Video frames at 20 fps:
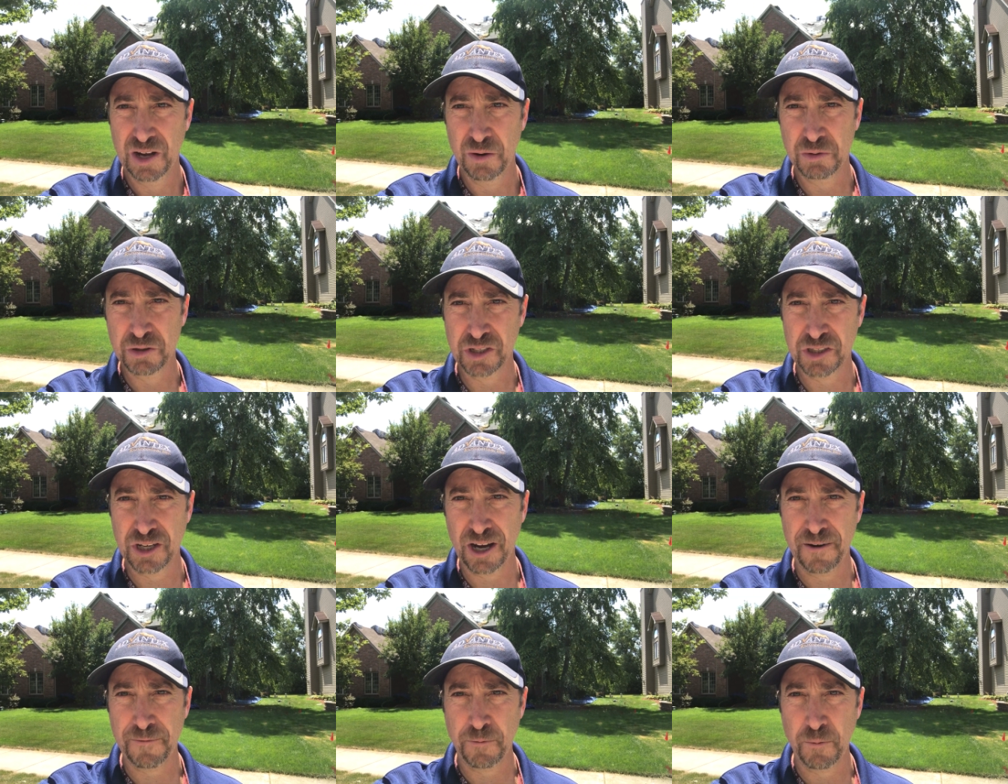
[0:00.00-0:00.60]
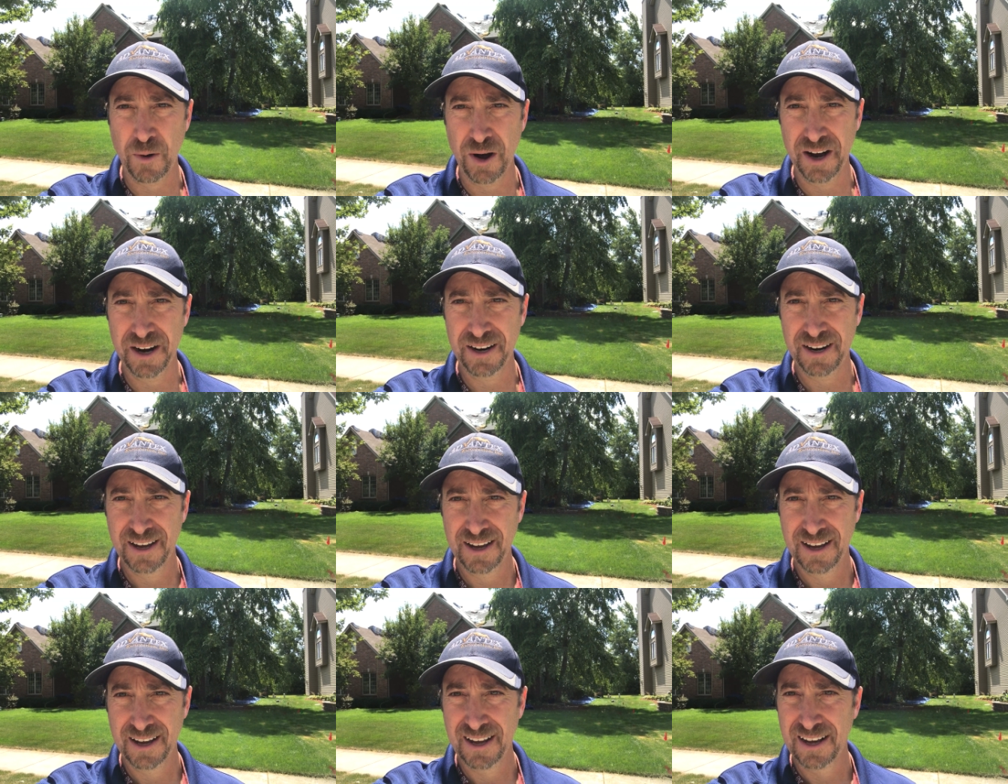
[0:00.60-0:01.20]
It was a tough
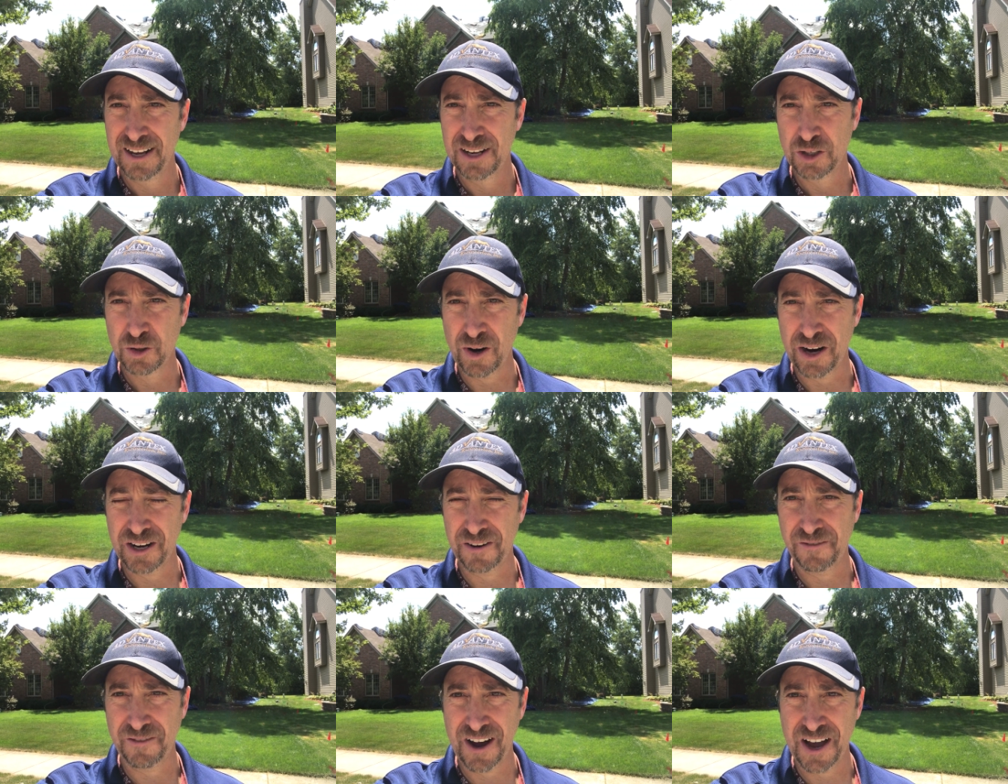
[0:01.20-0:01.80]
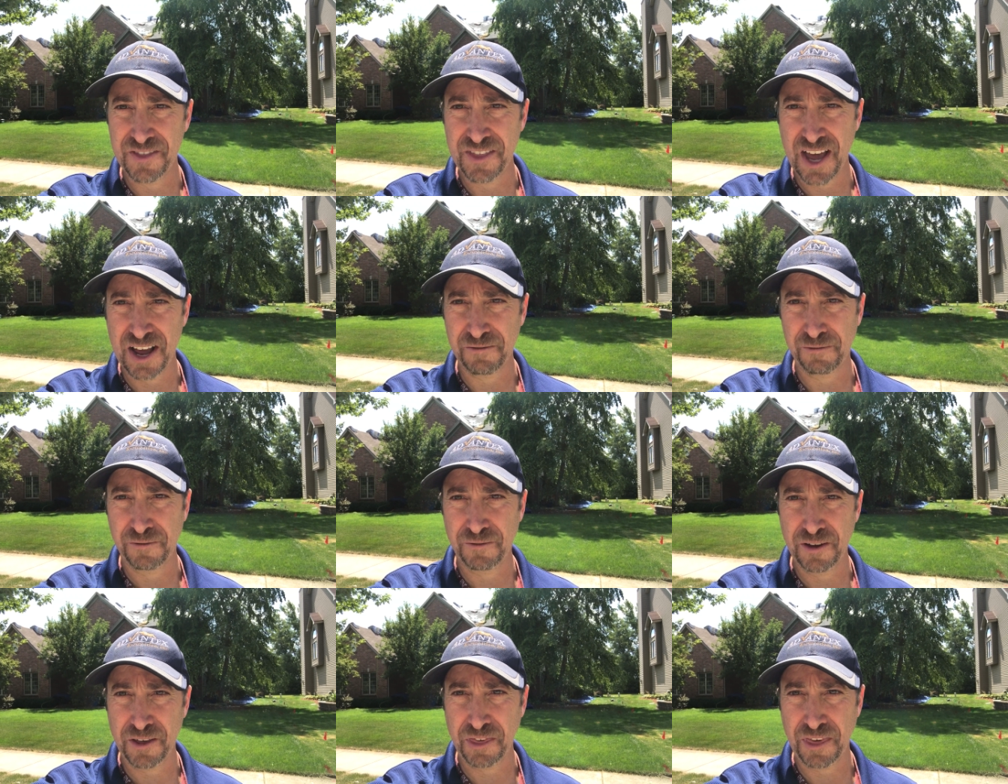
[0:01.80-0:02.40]
one. Tried to find that
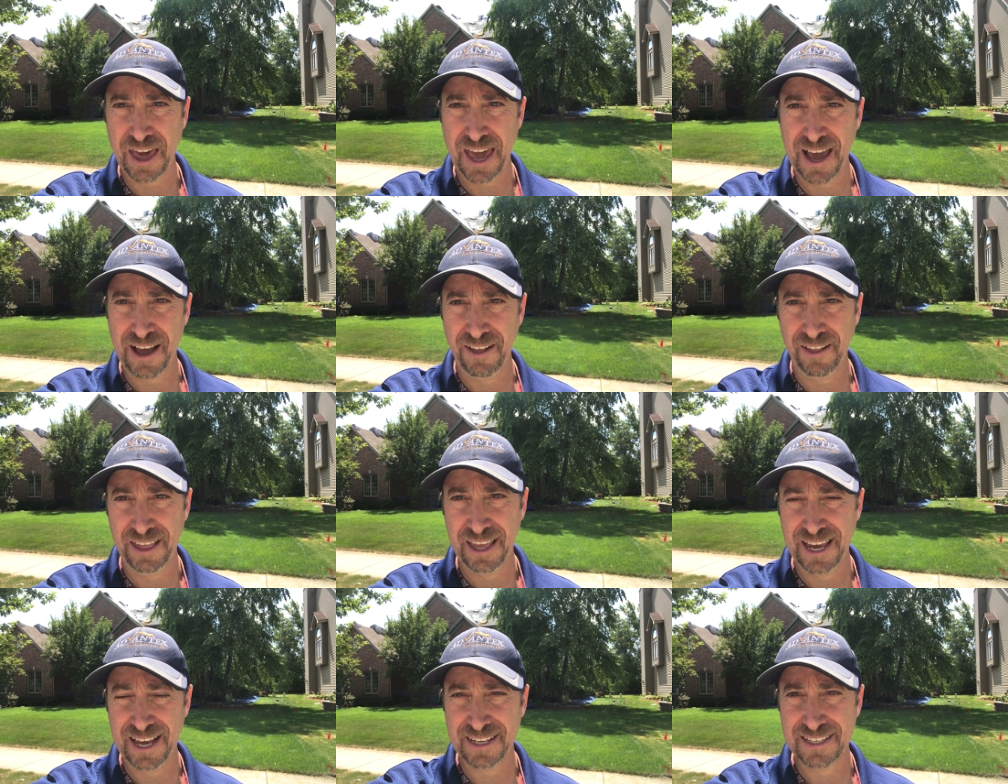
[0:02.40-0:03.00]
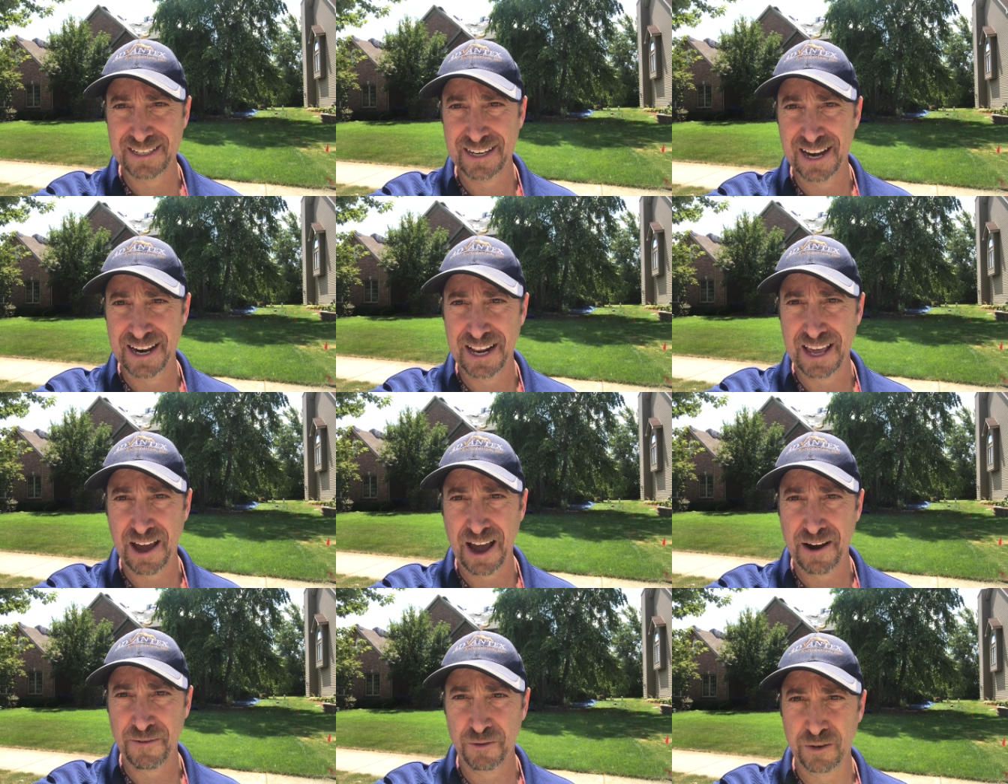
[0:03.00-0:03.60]
fifth hail hit on
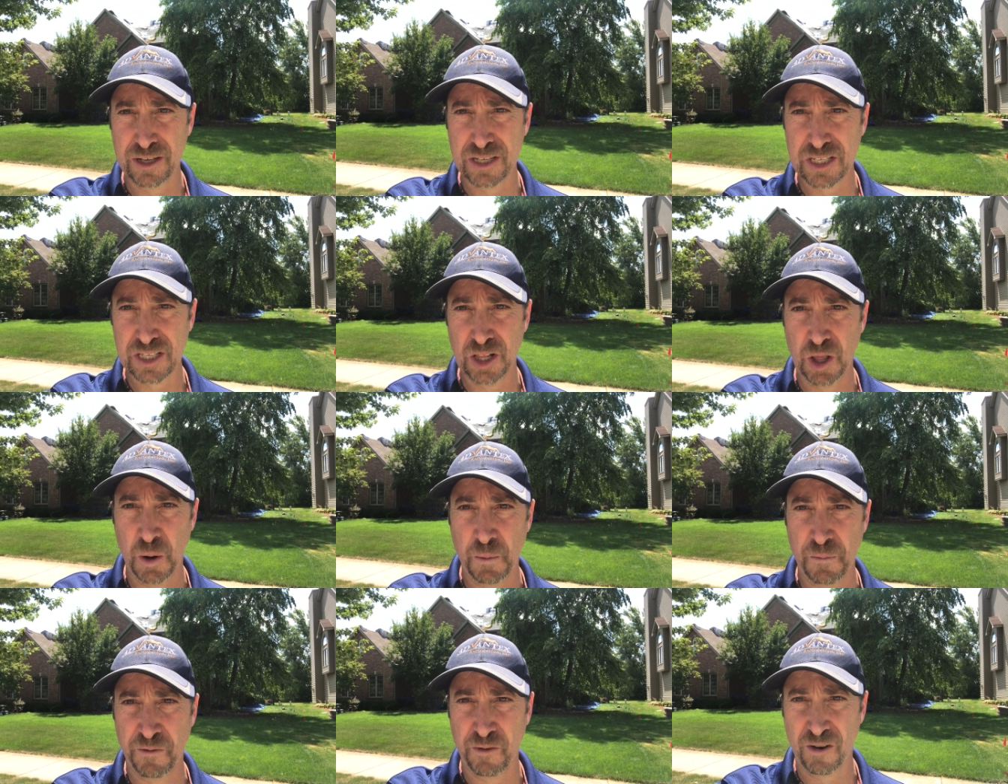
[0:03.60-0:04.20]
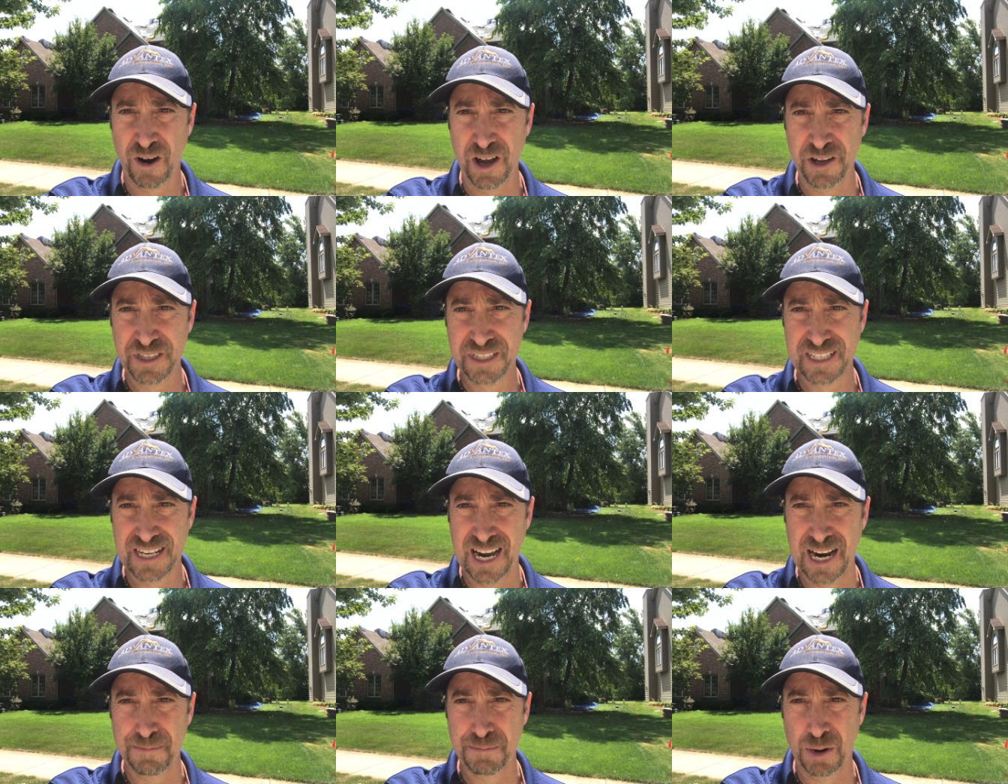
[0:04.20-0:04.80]
every slope for
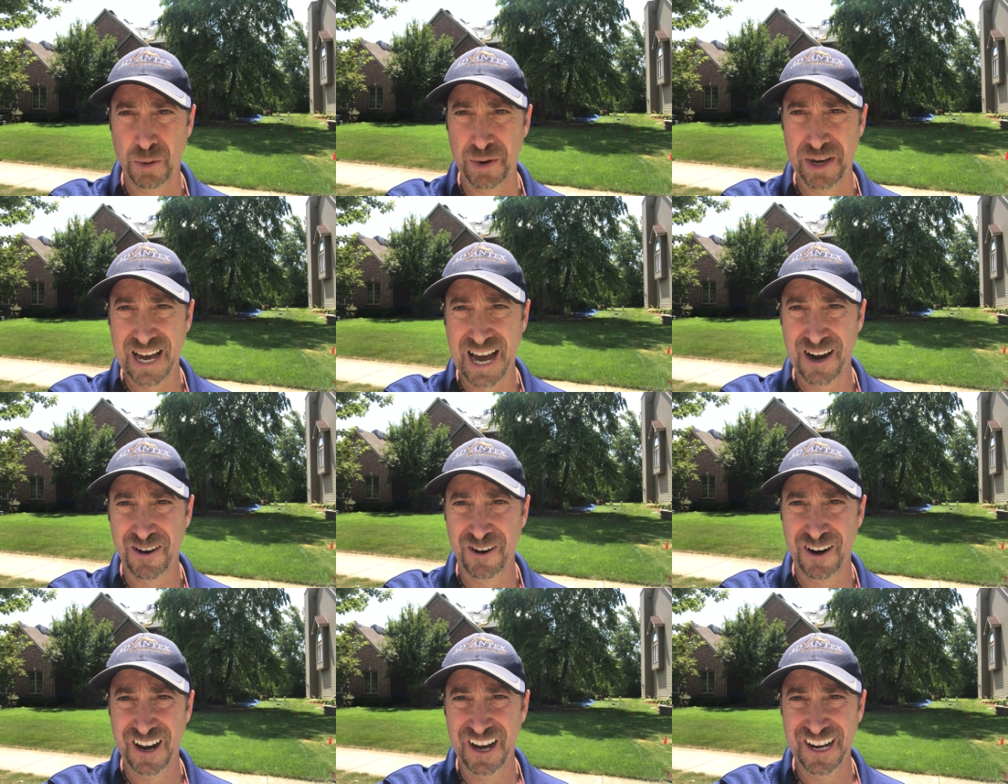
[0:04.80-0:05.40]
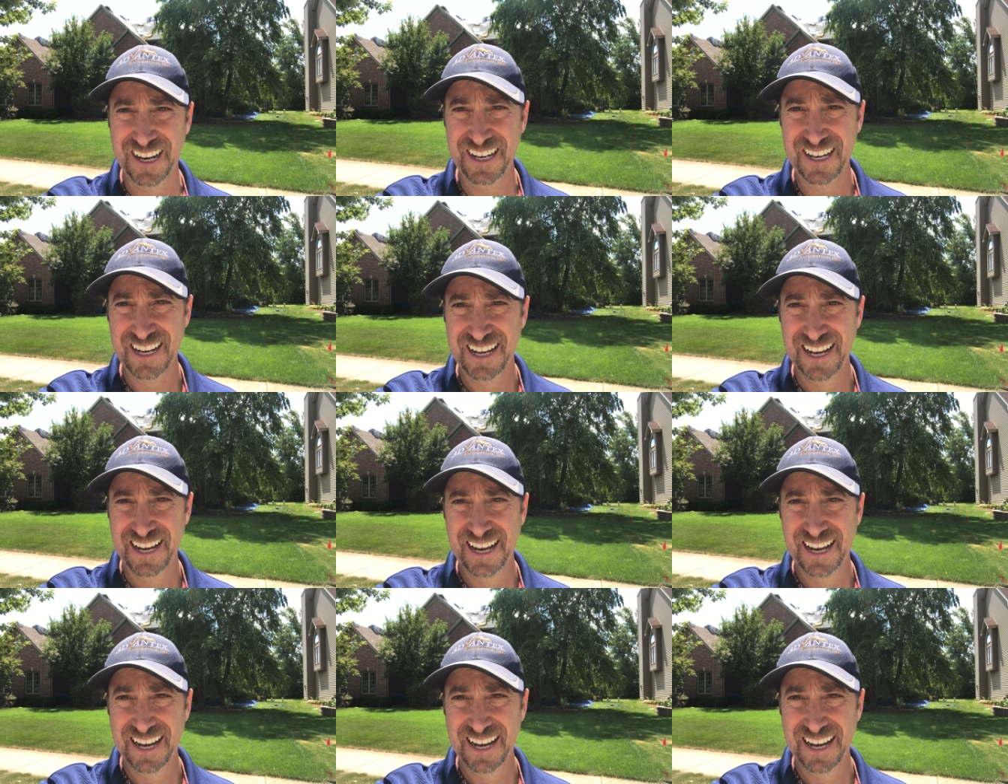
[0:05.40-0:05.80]
Allstate, but we got her done.